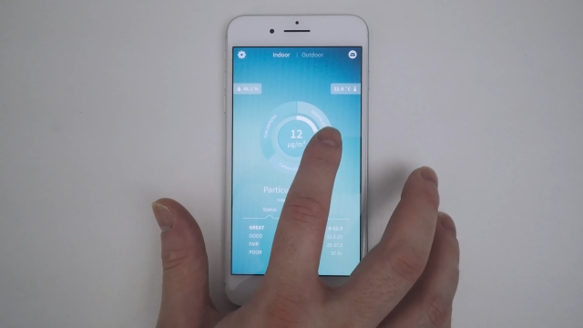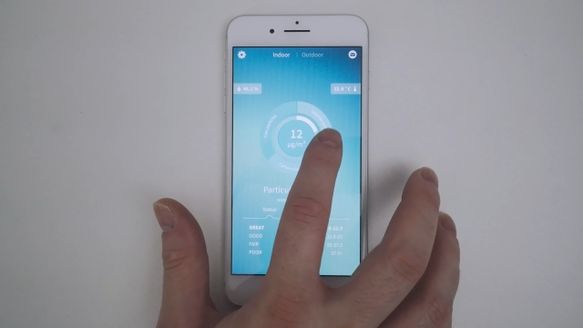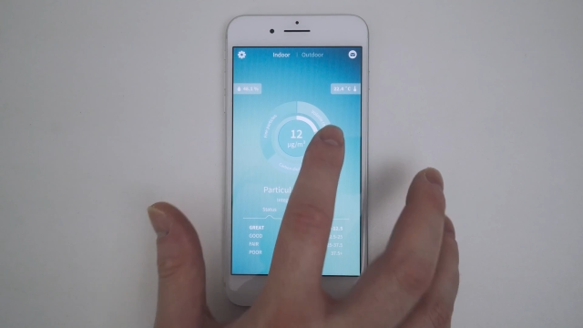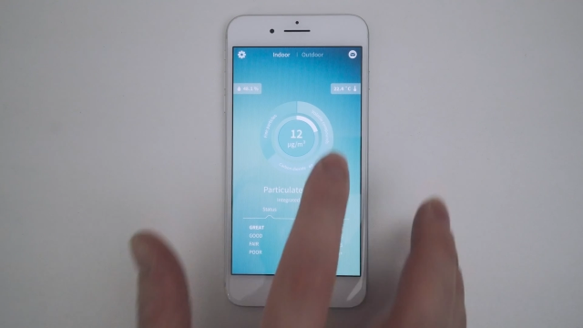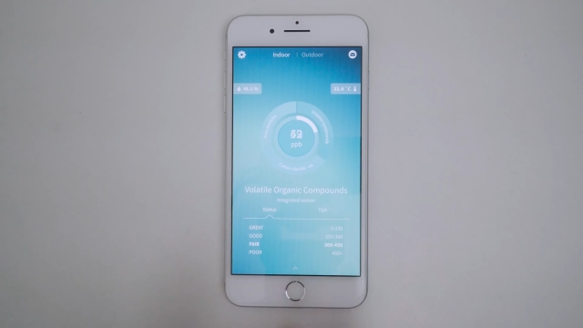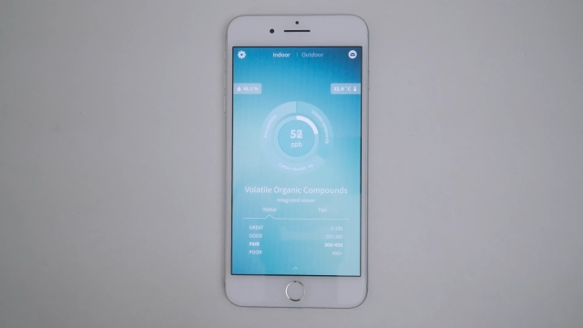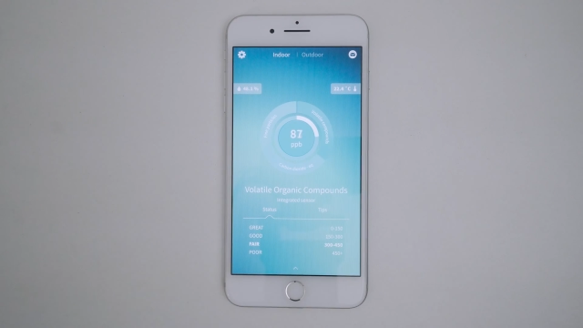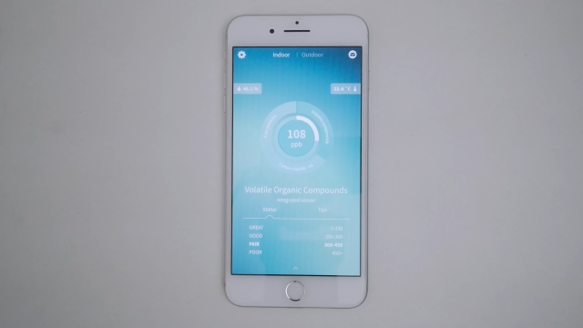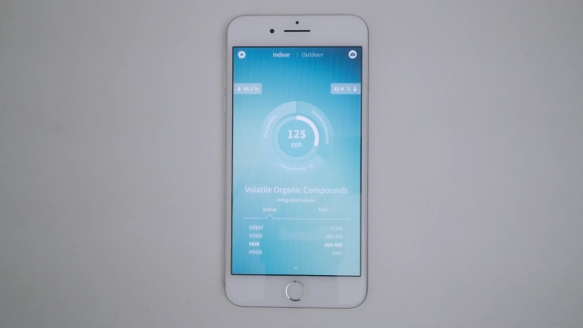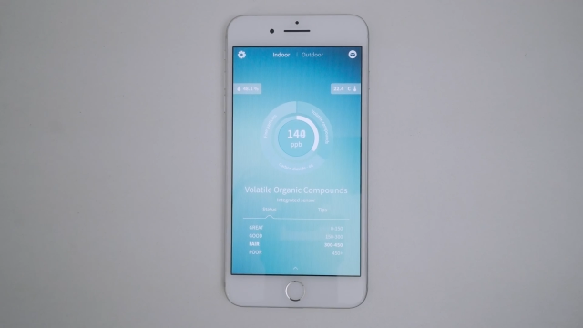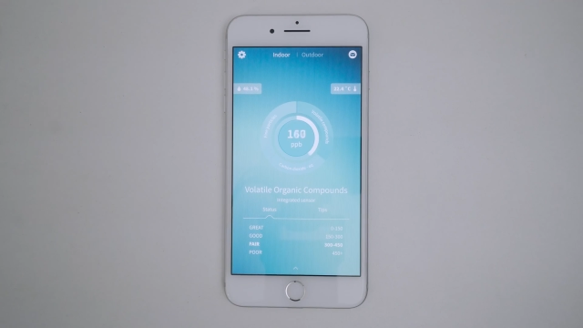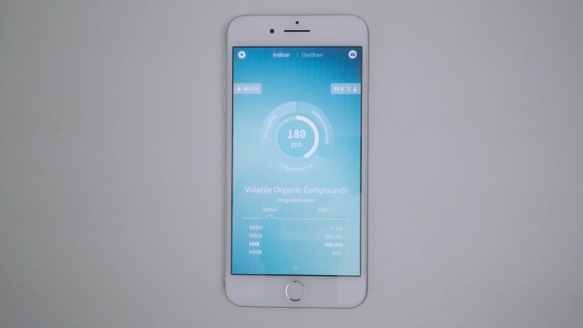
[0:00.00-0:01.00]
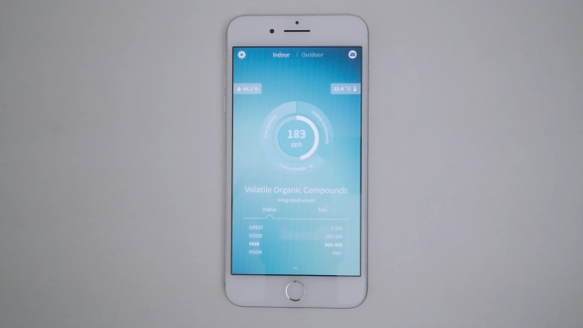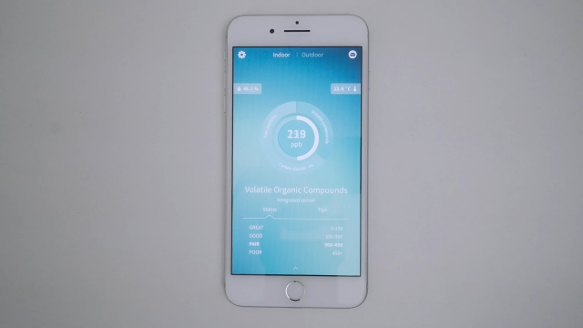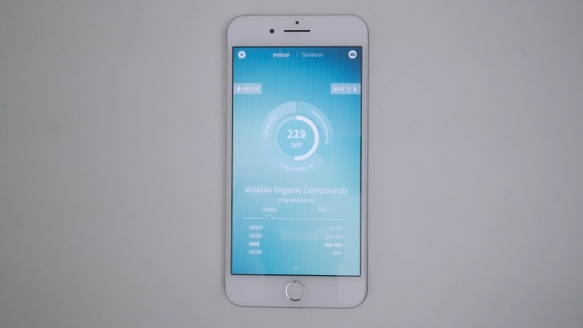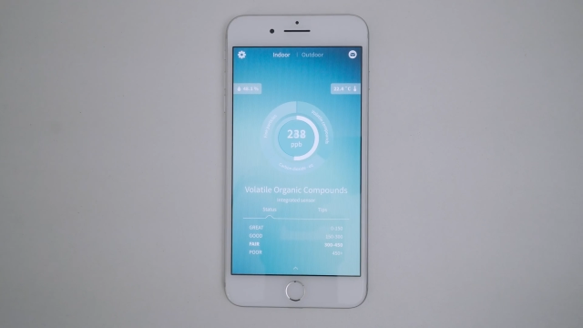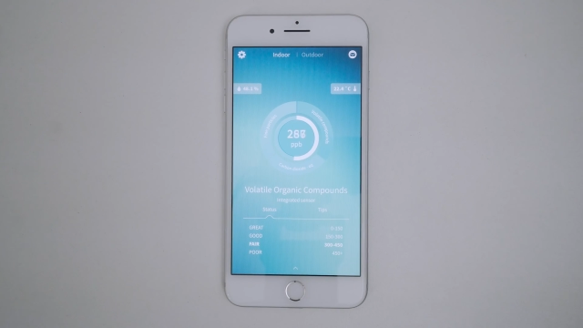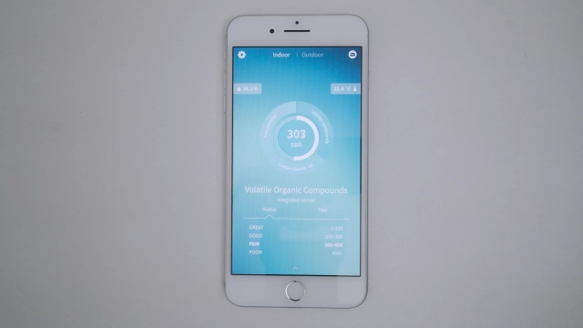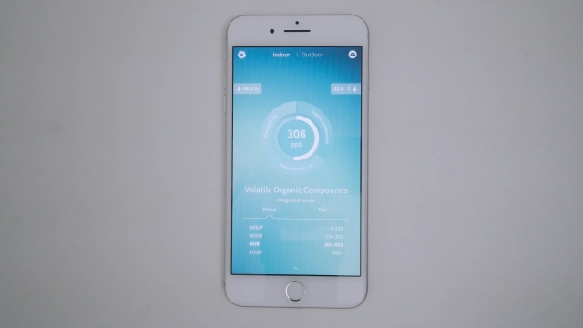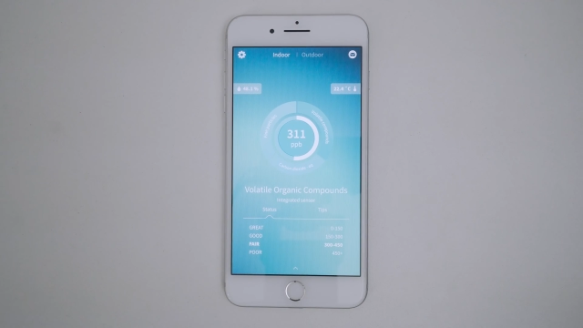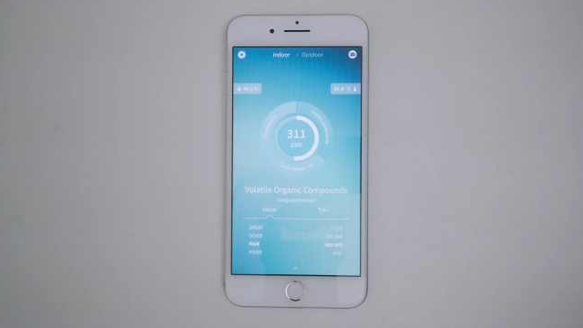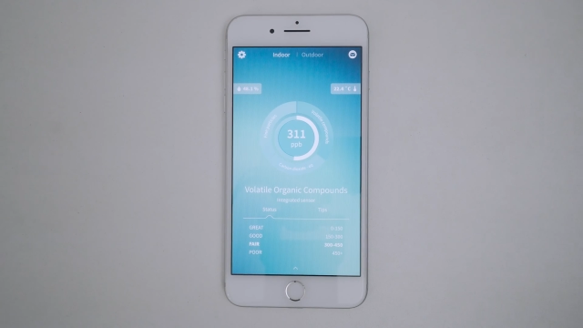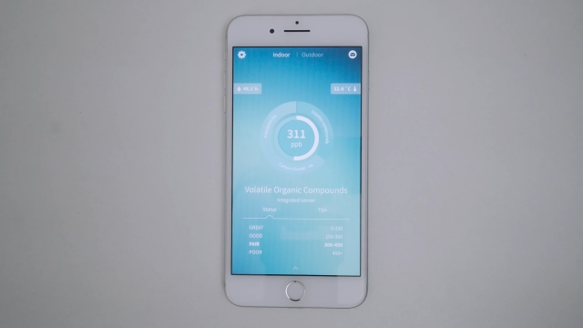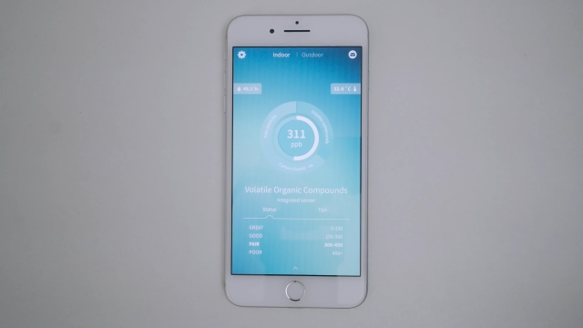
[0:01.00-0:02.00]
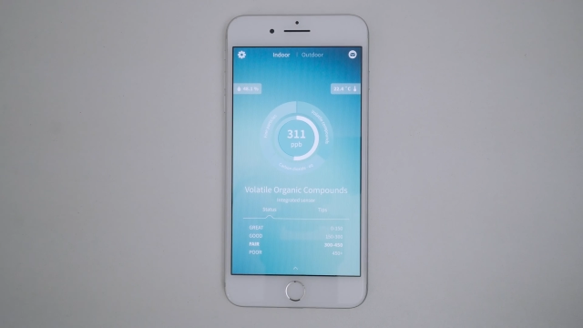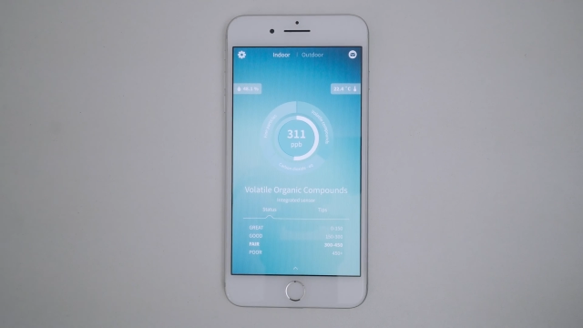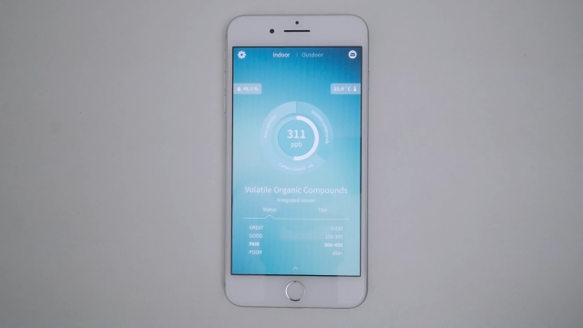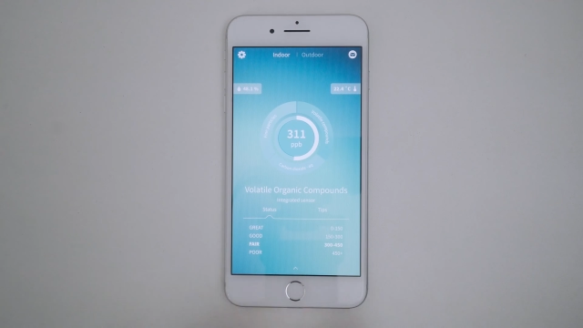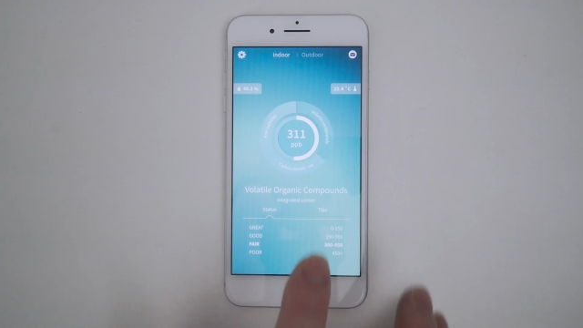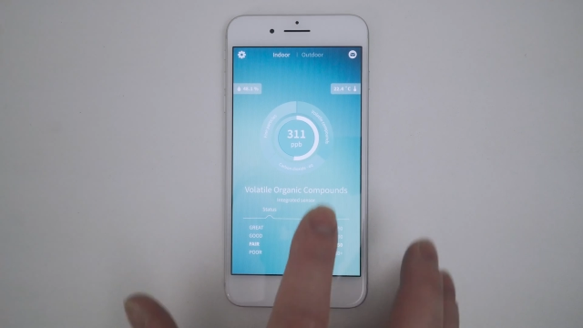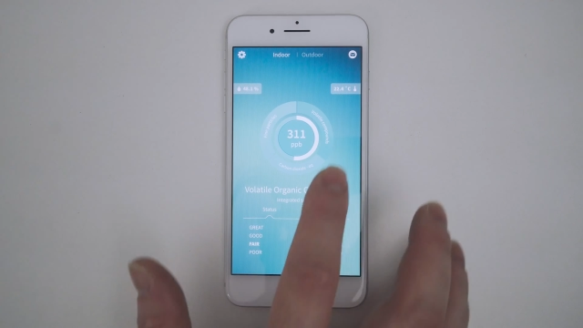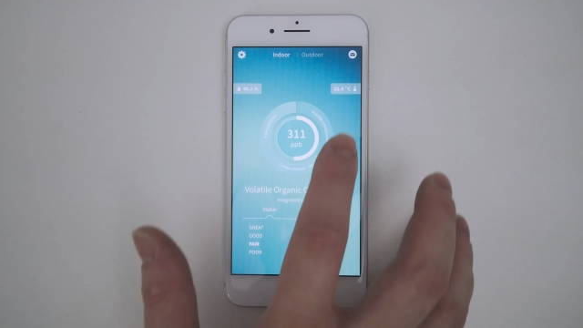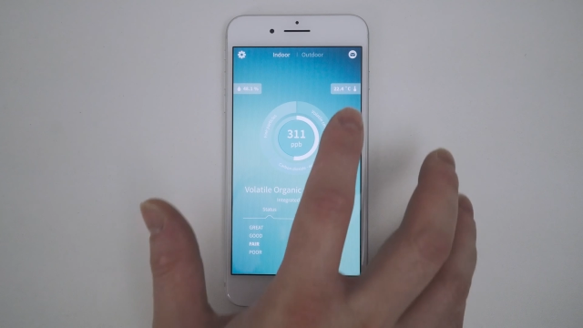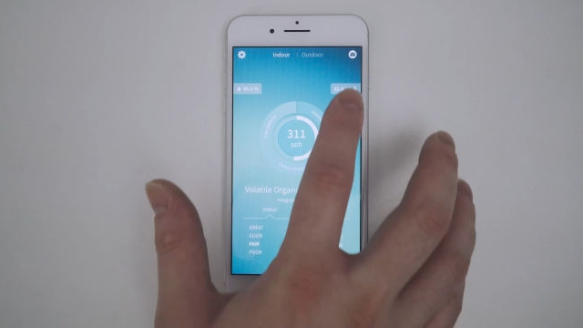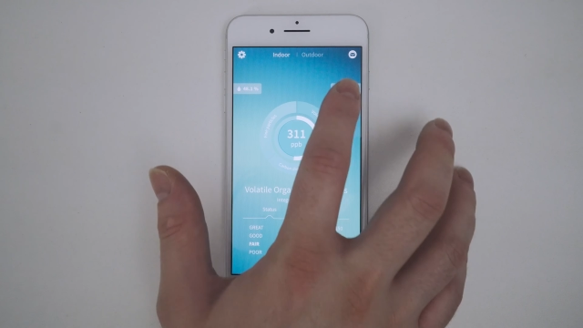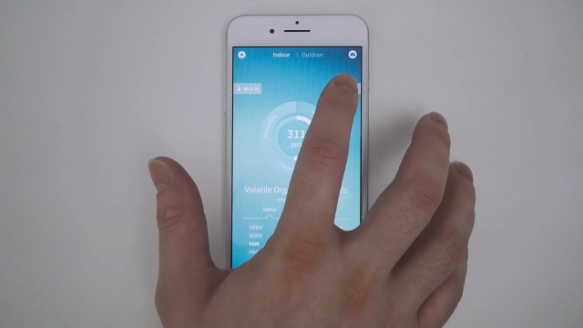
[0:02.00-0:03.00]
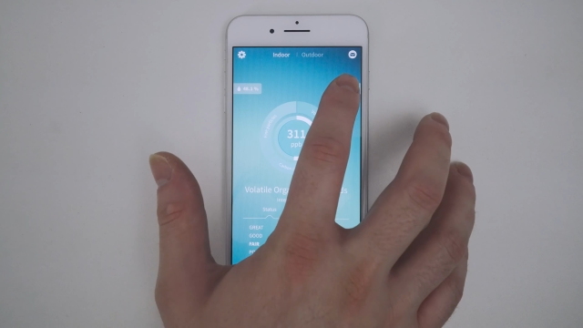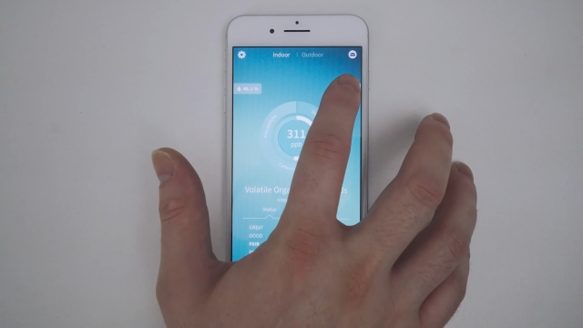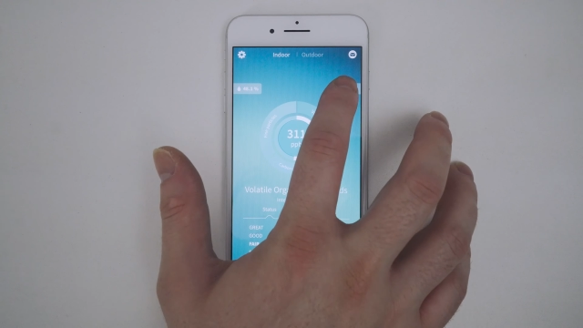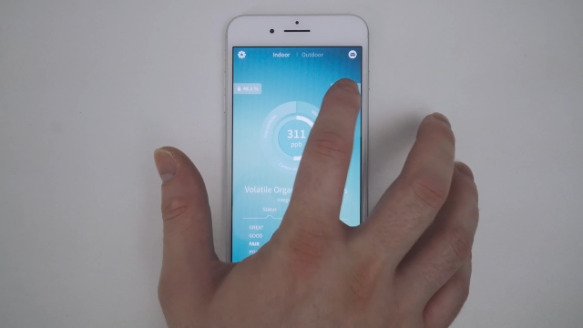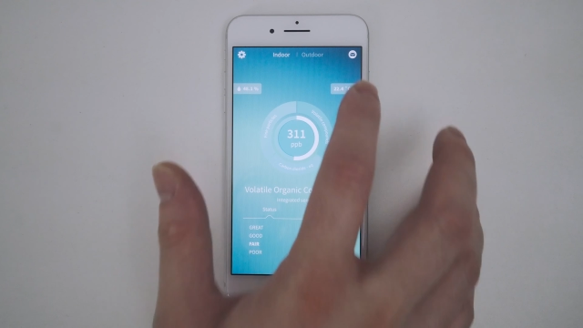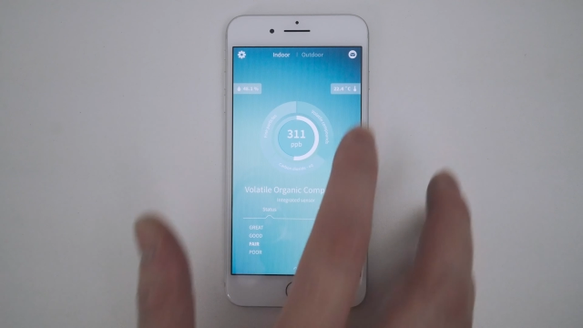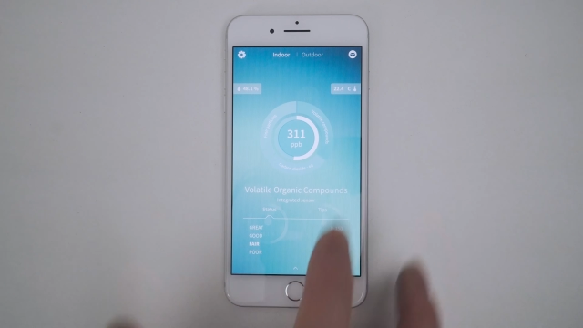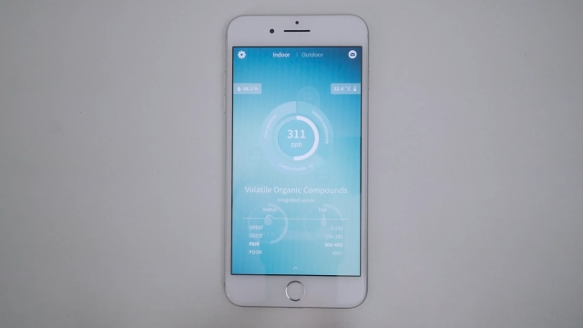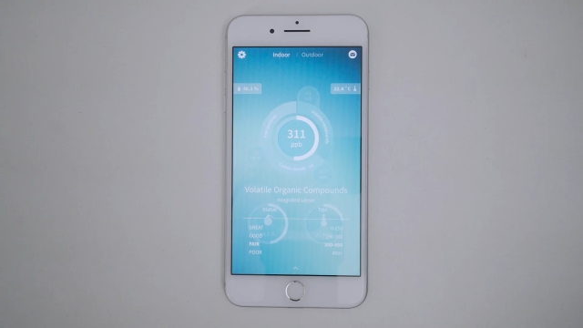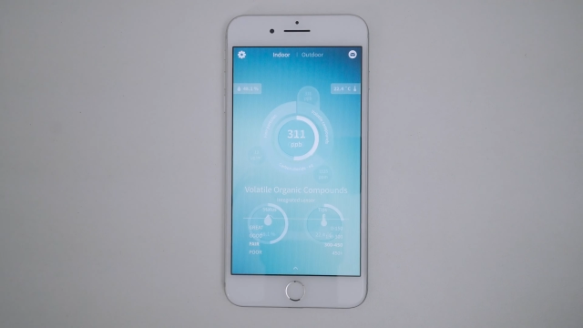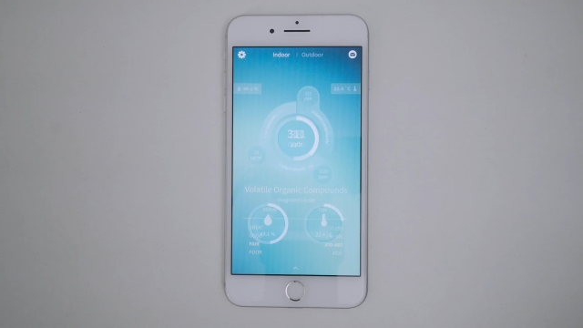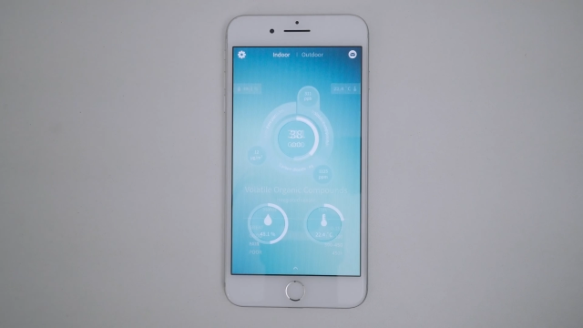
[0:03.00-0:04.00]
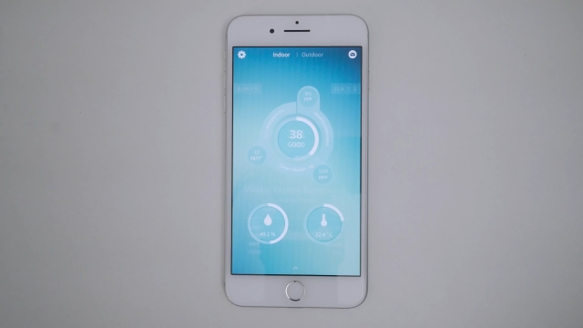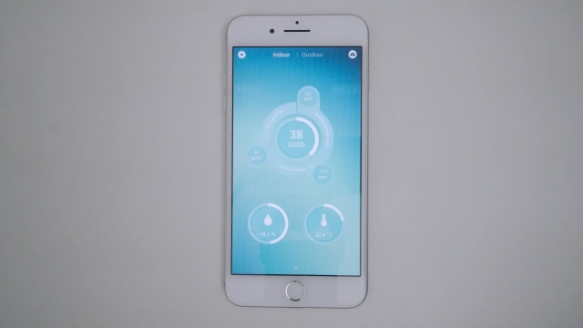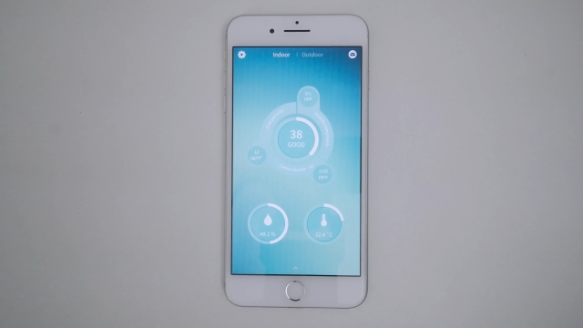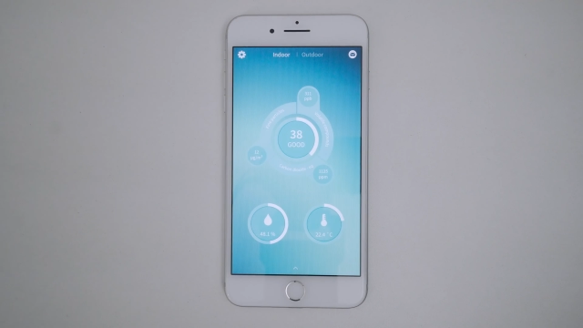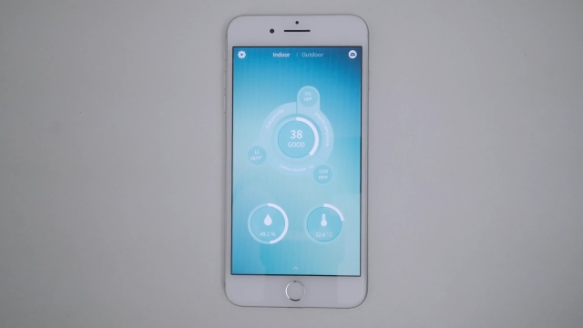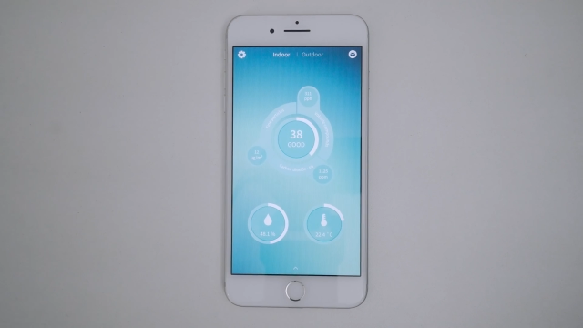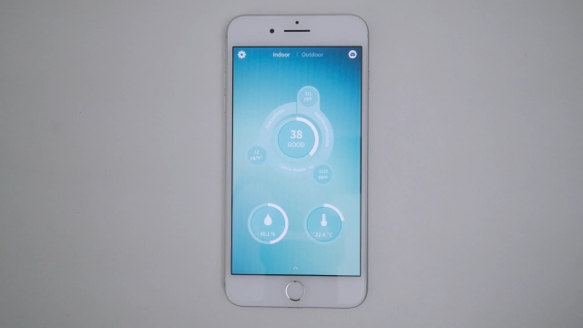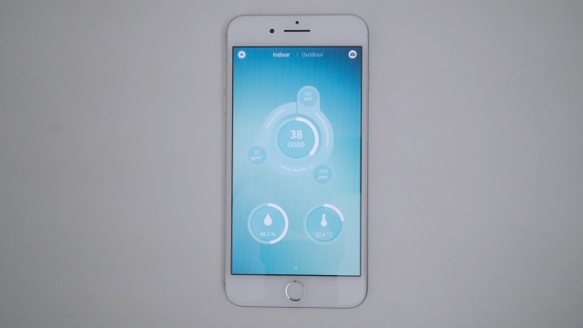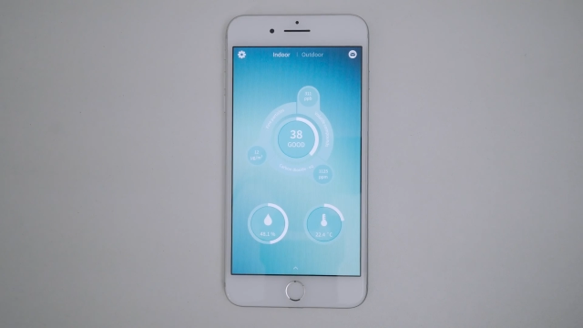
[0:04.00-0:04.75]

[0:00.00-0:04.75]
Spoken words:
No face is visible, so there are no lips to read.